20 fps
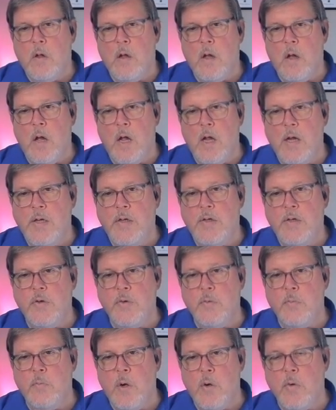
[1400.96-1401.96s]
I
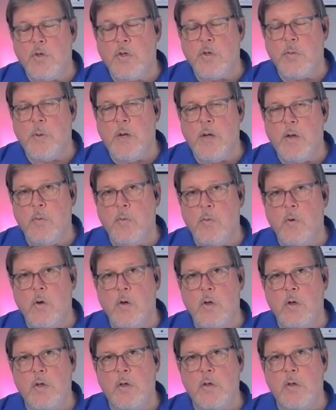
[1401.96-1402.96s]
do most of my
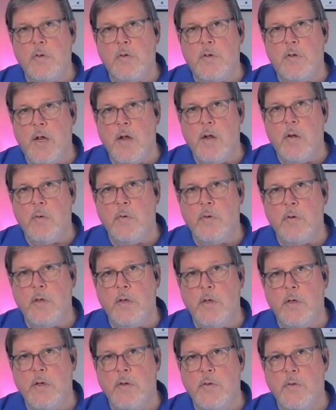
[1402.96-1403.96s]
work down
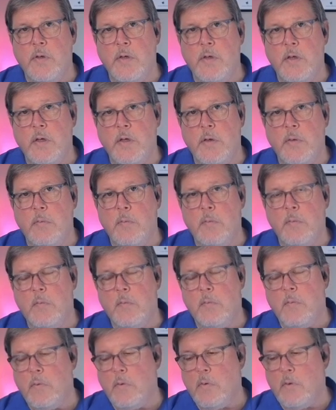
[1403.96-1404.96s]
in the
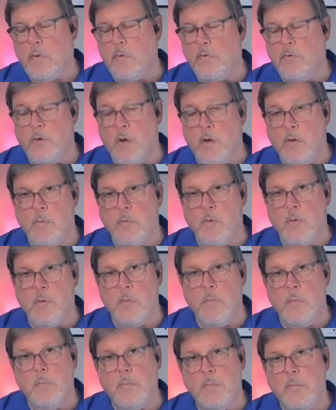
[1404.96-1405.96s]
front
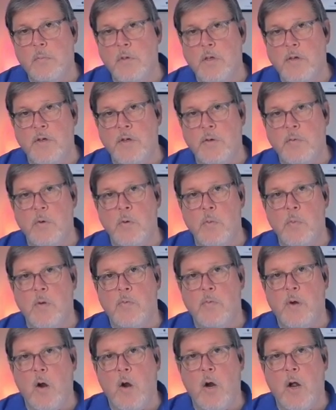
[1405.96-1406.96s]
room, living room
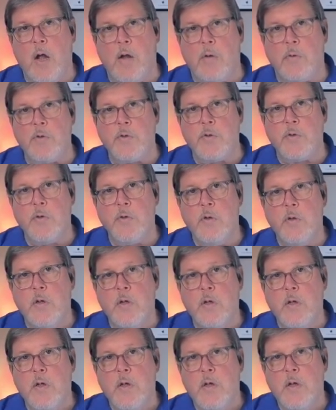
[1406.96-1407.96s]
of our house,
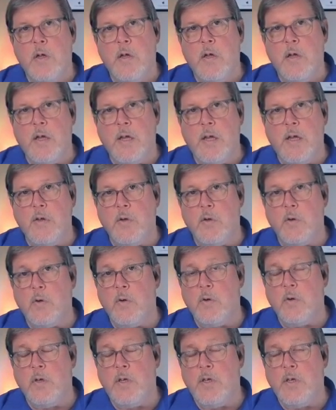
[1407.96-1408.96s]
either
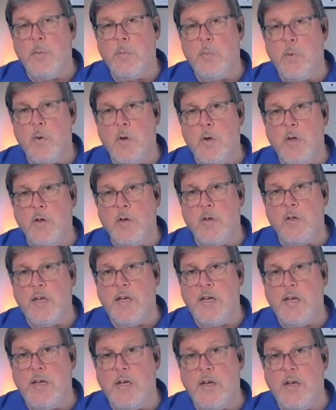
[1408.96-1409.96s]
early in the morning or
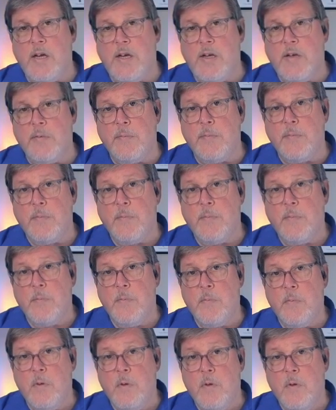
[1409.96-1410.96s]
late at night.
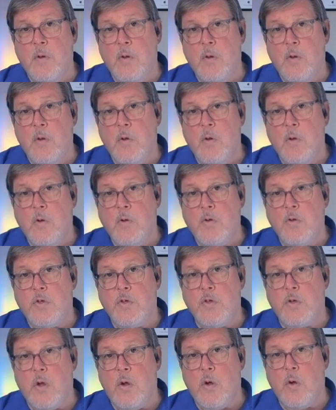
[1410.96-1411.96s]

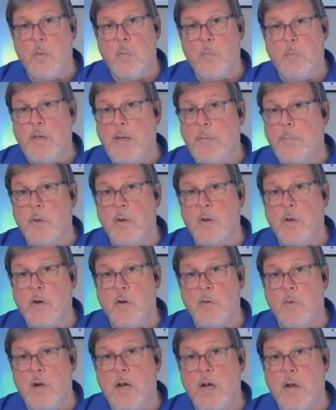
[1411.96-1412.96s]
So people aren't
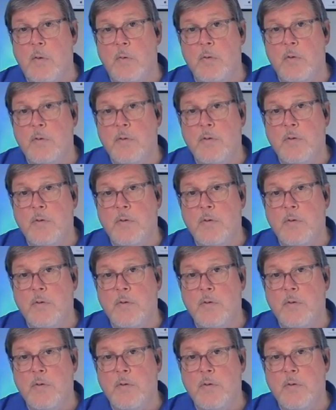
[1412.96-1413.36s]
around.